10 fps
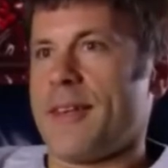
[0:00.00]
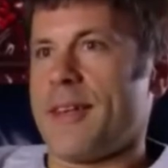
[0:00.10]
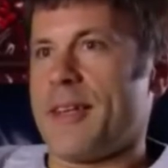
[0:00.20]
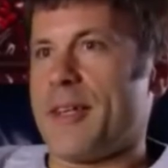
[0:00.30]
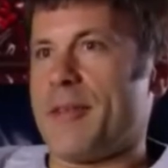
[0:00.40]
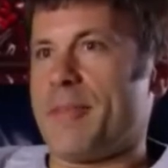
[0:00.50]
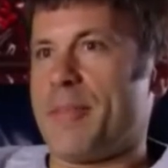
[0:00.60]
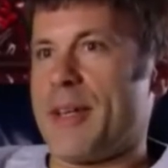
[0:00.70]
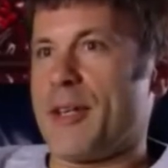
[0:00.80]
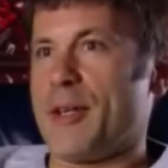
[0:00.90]

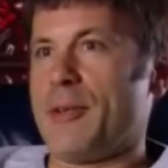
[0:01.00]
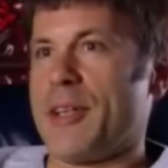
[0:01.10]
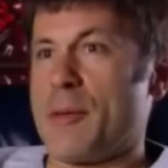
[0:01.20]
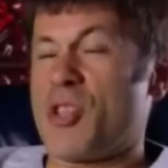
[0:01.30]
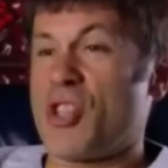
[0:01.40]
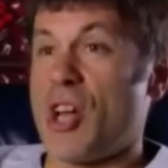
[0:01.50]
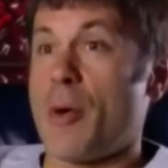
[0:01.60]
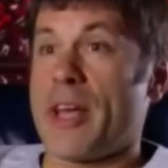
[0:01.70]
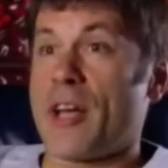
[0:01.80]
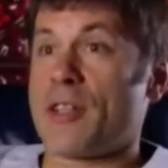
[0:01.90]
being a hoolie. It was
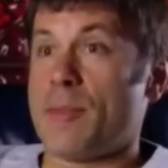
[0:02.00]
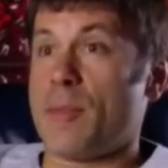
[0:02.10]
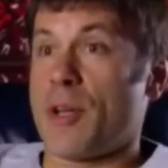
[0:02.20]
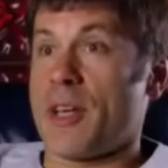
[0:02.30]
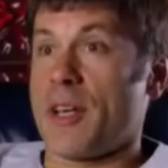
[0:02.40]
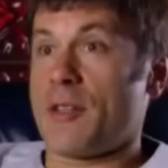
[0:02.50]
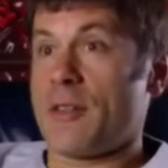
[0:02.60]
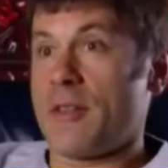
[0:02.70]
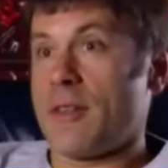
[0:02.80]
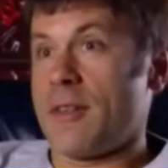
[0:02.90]
snowing, actually, by the end.
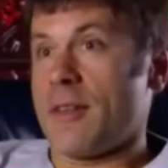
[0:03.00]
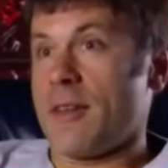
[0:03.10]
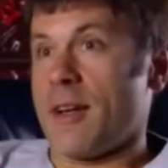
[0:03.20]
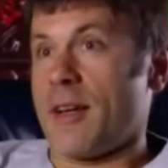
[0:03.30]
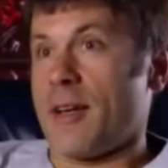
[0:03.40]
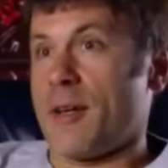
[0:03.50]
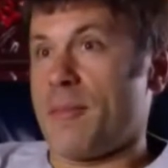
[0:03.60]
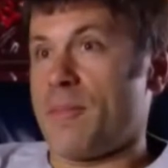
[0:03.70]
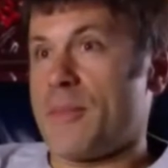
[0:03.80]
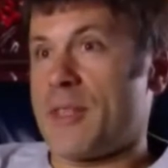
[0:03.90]

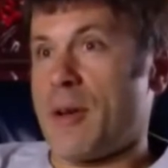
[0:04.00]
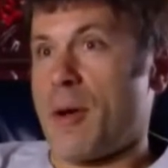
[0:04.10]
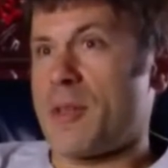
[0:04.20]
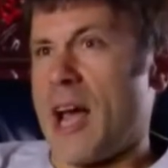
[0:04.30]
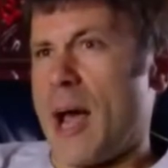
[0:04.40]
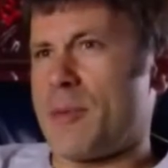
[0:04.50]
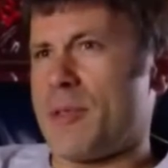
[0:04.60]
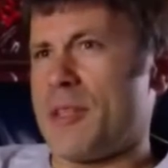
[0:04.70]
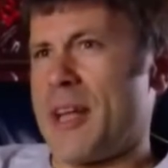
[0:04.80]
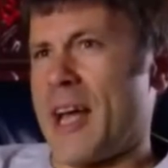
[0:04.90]
So I was
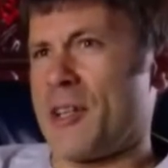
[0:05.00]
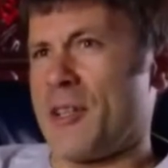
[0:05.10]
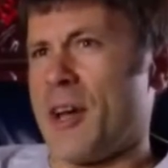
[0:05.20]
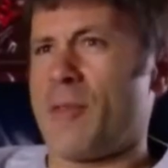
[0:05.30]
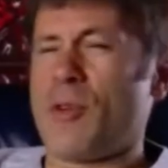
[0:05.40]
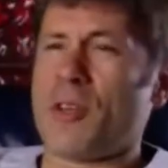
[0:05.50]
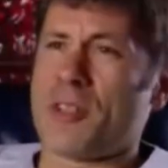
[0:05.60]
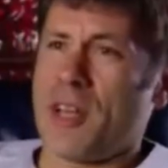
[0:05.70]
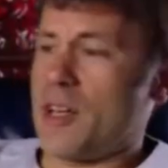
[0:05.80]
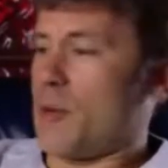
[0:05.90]
absolutely knackered. I've got
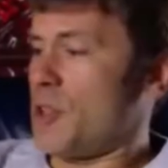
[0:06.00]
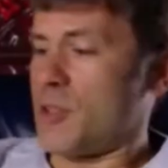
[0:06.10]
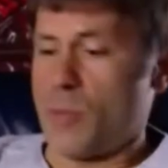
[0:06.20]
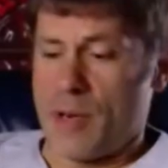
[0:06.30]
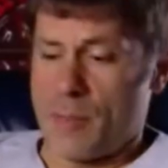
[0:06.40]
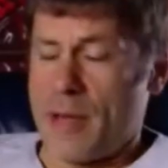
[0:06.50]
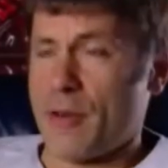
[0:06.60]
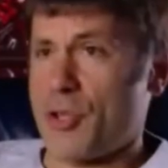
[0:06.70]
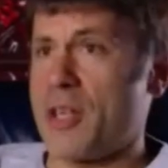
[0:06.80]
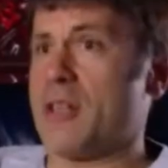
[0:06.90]
to say, and I was just wearing a
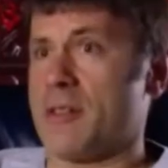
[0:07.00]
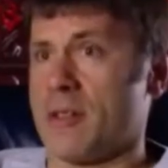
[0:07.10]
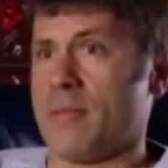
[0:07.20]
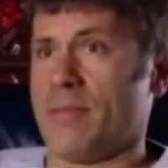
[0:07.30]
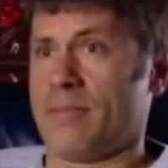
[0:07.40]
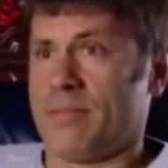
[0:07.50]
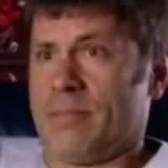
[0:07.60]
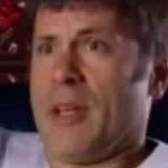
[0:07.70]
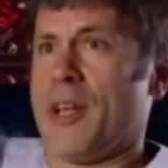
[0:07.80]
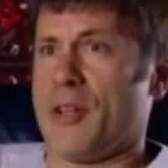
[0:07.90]
pair of jeans and
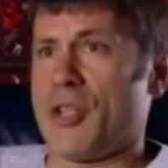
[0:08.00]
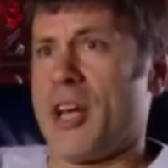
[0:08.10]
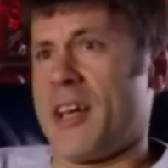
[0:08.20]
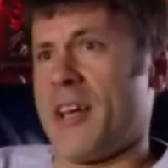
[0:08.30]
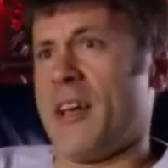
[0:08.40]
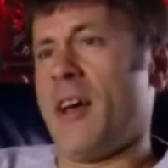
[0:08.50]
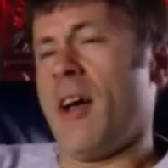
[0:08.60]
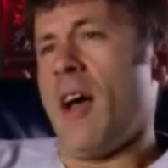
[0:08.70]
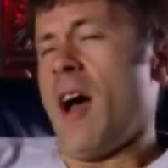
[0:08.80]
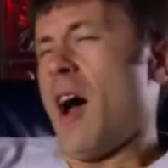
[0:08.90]
a leather jacket.
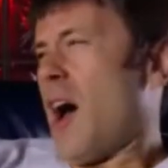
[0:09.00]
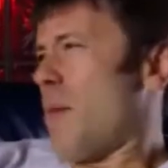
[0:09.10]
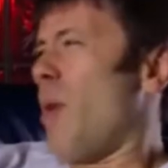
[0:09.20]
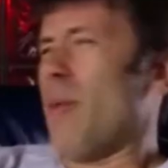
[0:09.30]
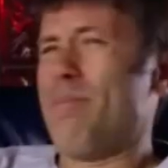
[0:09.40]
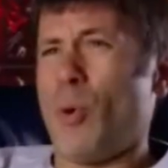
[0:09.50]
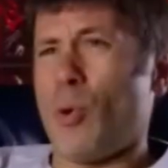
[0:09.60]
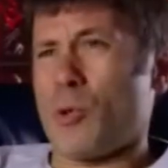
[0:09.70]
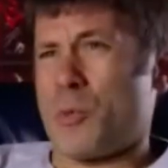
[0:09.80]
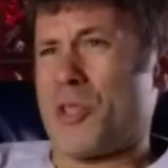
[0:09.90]
My
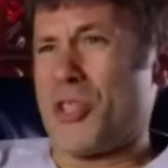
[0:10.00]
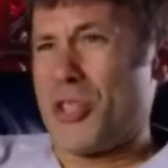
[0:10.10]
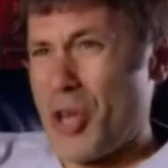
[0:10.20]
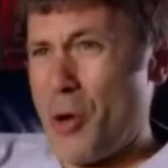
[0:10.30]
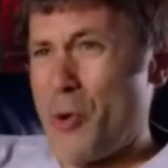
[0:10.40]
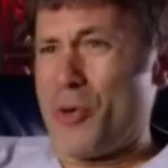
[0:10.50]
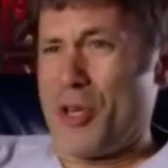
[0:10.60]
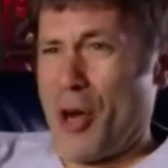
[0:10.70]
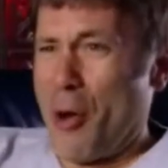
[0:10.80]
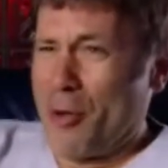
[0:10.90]
balls were so
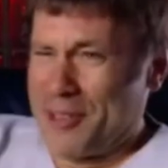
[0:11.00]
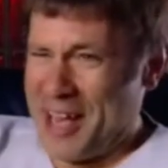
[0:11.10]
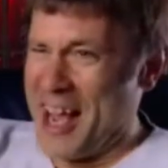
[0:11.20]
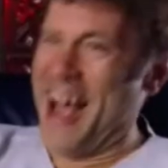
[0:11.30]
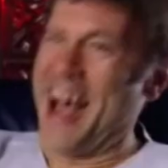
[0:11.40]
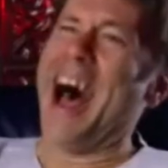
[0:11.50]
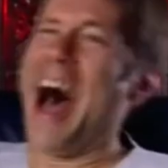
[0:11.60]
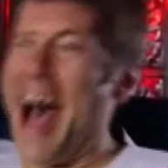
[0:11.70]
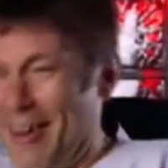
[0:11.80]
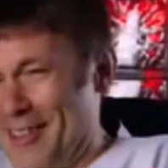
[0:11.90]
cold.
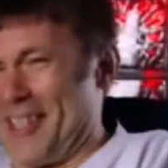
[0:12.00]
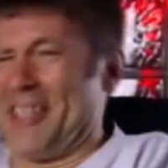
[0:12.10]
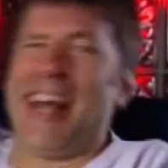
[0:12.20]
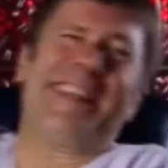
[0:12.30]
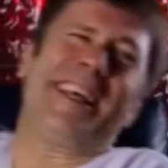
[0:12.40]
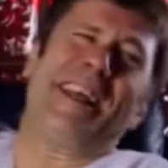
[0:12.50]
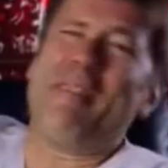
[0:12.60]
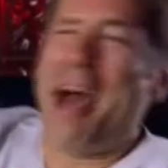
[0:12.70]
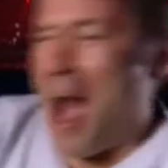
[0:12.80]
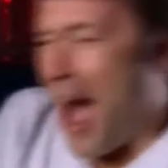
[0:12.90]
So that they were